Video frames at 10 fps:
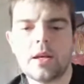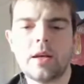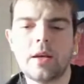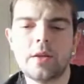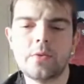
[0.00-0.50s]

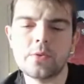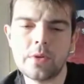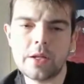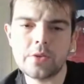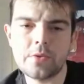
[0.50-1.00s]
It was
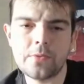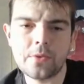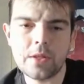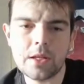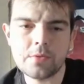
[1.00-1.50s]
legendary
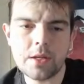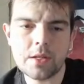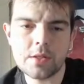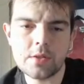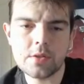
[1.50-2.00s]
for these
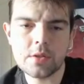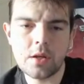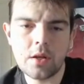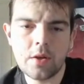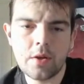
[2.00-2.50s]
reasons,
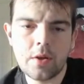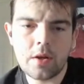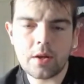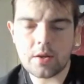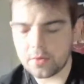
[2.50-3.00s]

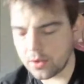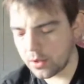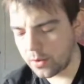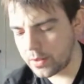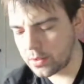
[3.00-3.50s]
and I'm going
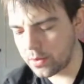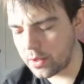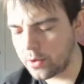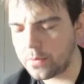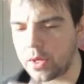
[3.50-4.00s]
to go into
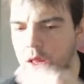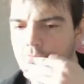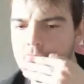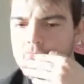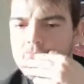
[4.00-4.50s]
a little bit
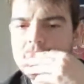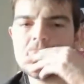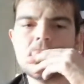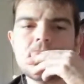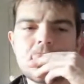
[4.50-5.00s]

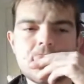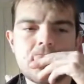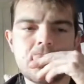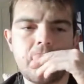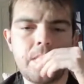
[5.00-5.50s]

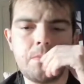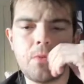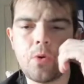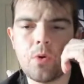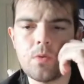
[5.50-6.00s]

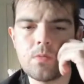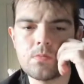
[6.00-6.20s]
more.